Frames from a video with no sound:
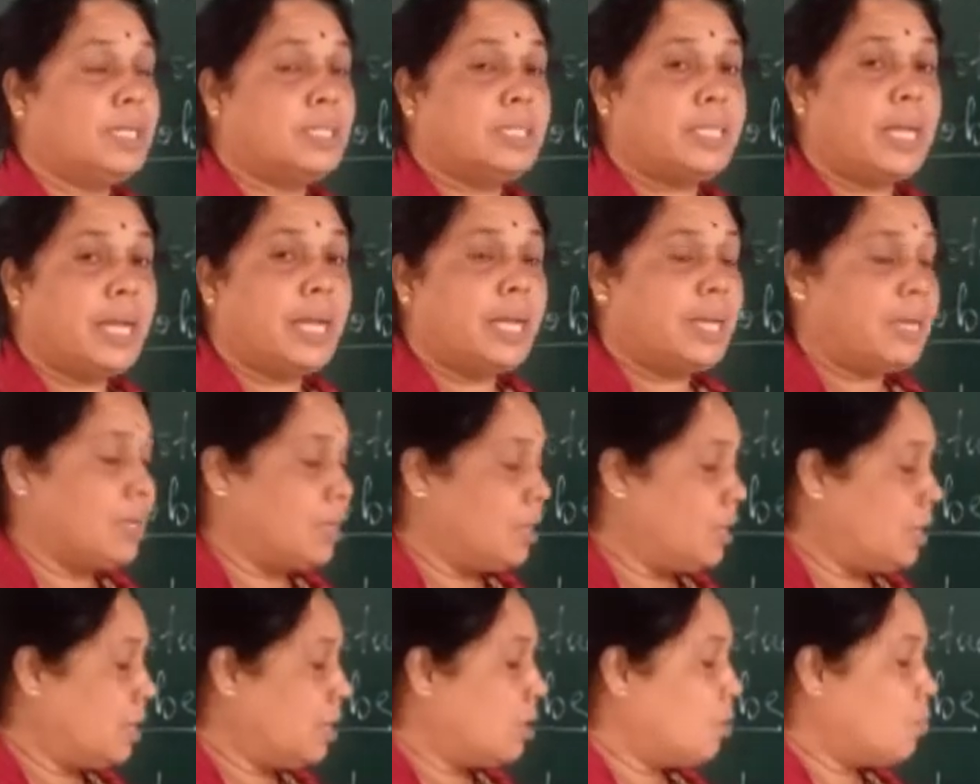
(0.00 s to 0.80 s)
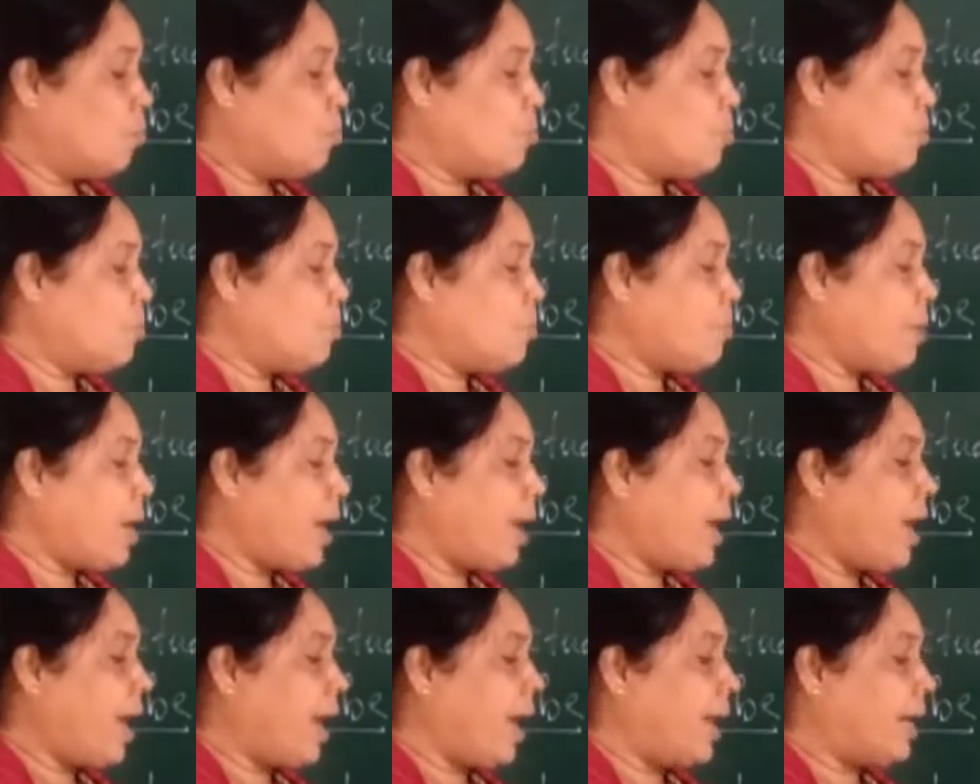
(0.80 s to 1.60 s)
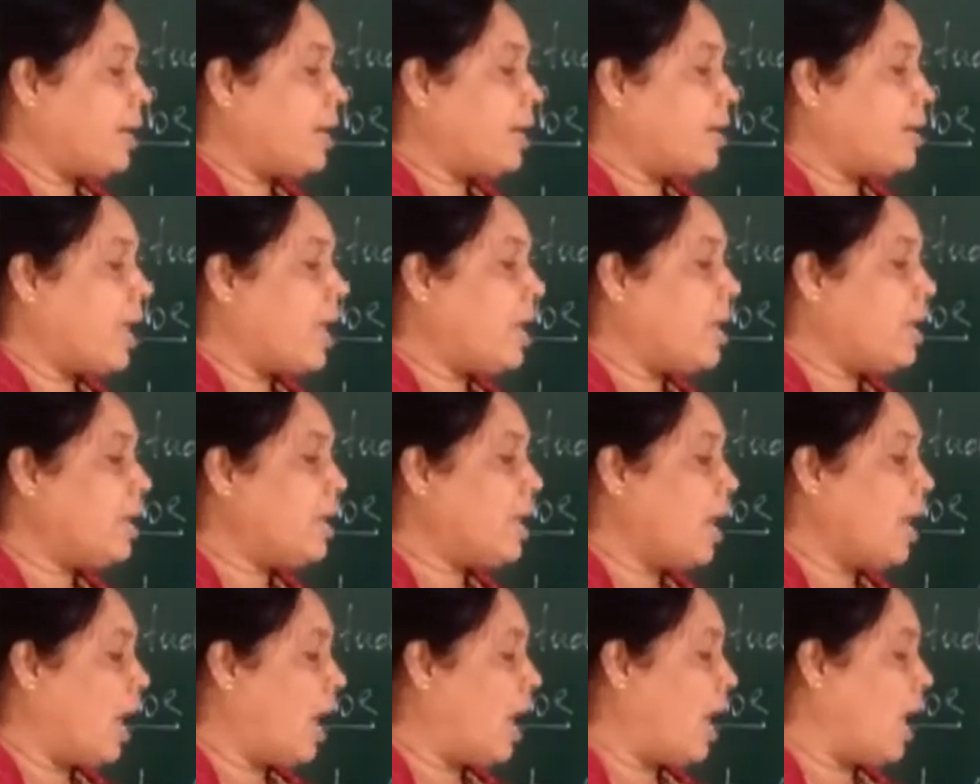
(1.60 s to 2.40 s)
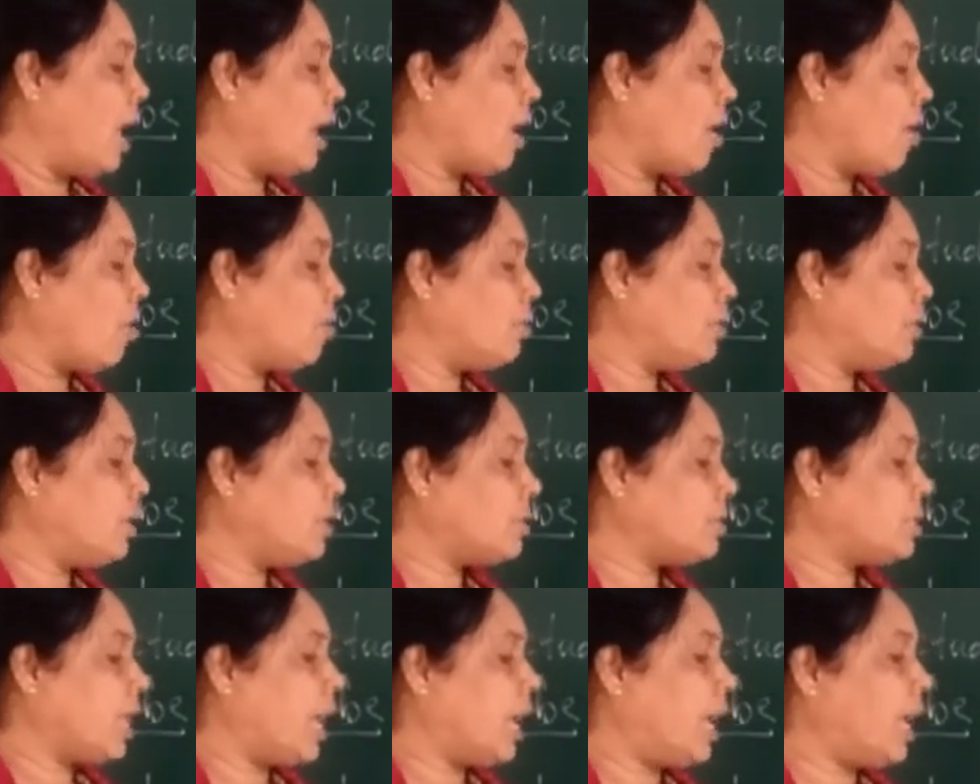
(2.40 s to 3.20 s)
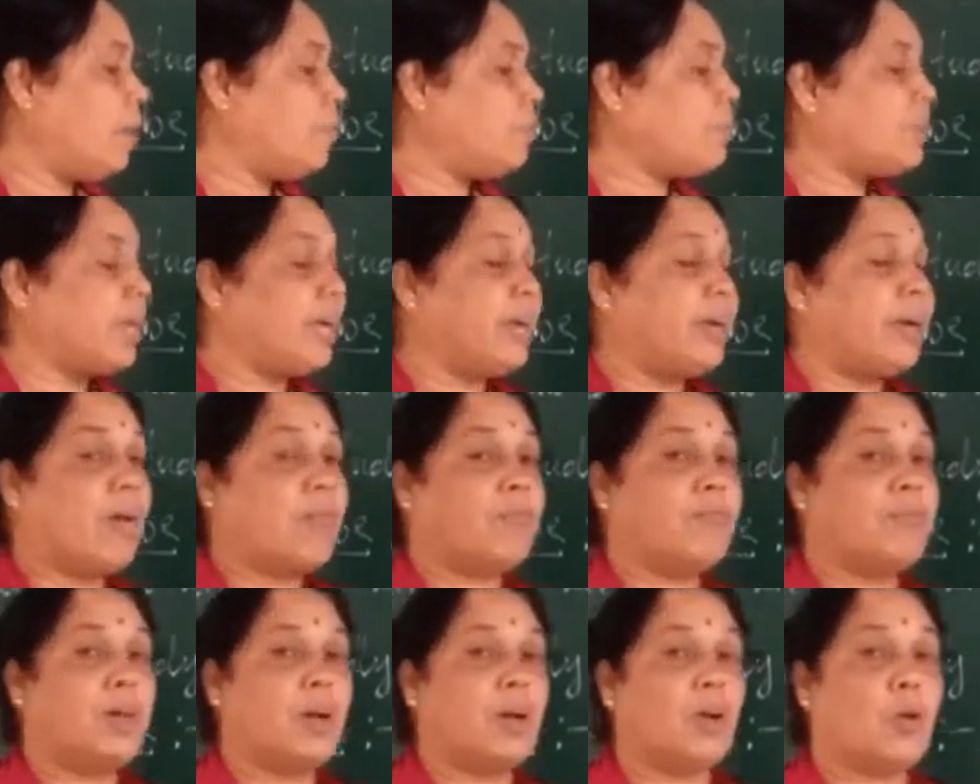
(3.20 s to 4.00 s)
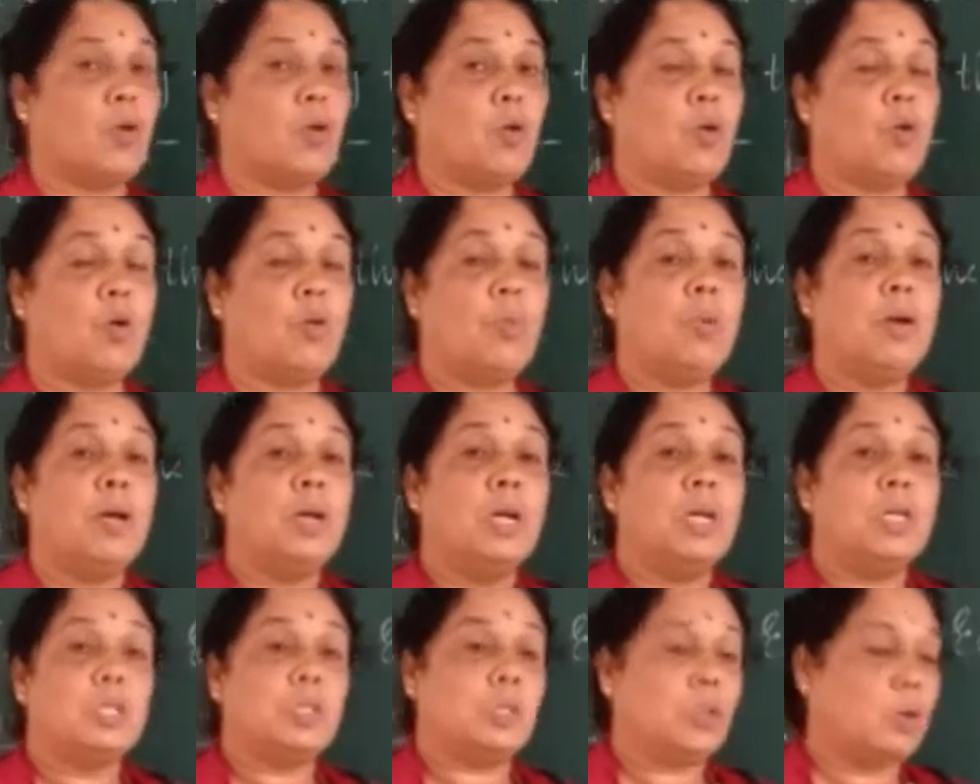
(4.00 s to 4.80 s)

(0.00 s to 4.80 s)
Is it? Mumbai and Delhi are on the same side of the globe.